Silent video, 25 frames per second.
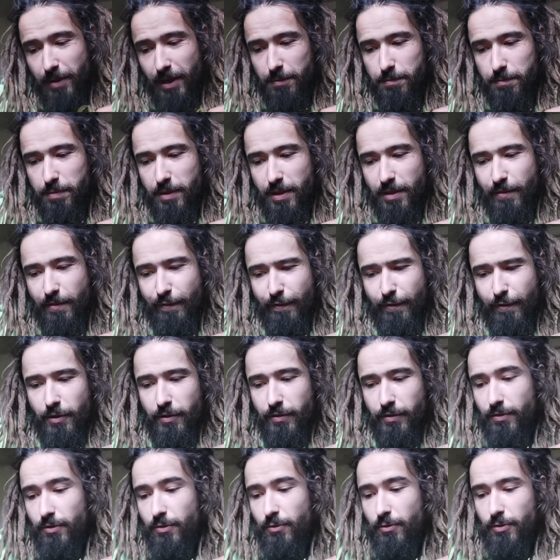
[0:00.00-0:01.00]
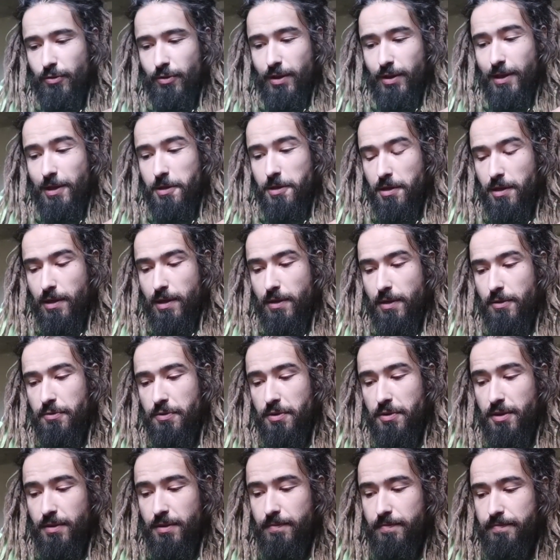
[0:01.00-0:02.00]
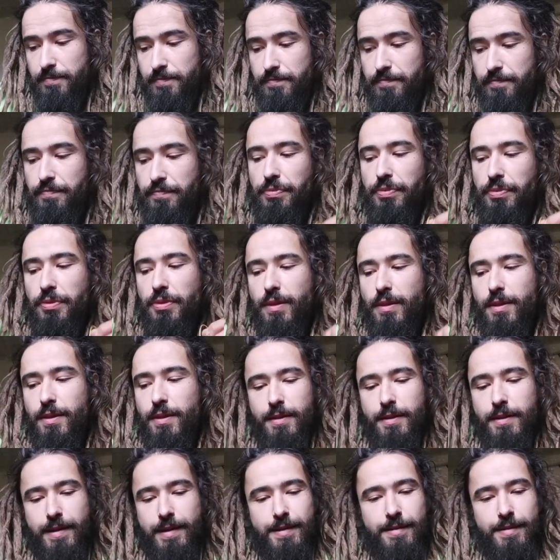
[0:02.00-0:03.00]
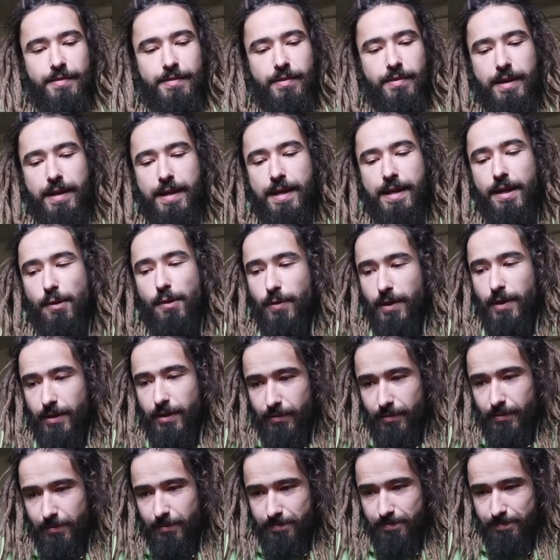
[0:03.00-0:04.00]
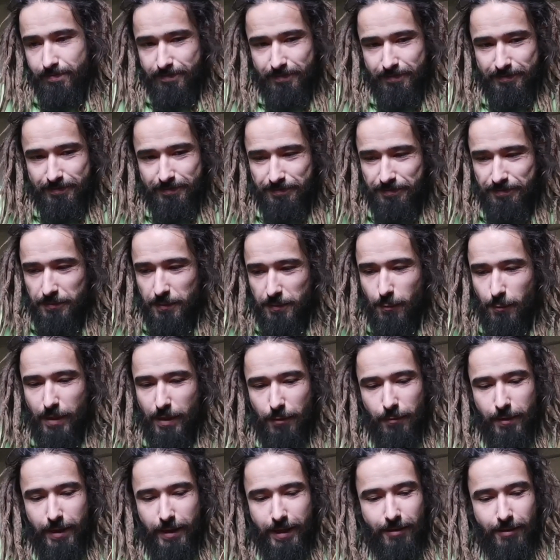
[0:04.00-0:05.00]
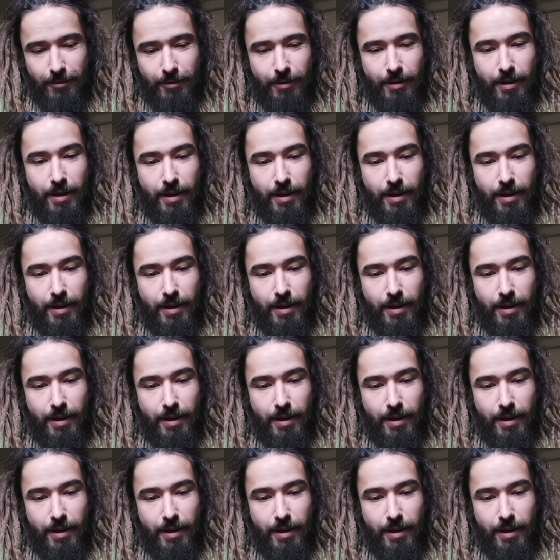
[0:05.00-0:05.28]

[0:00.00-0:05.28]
account. Anyways, one way or the other, we're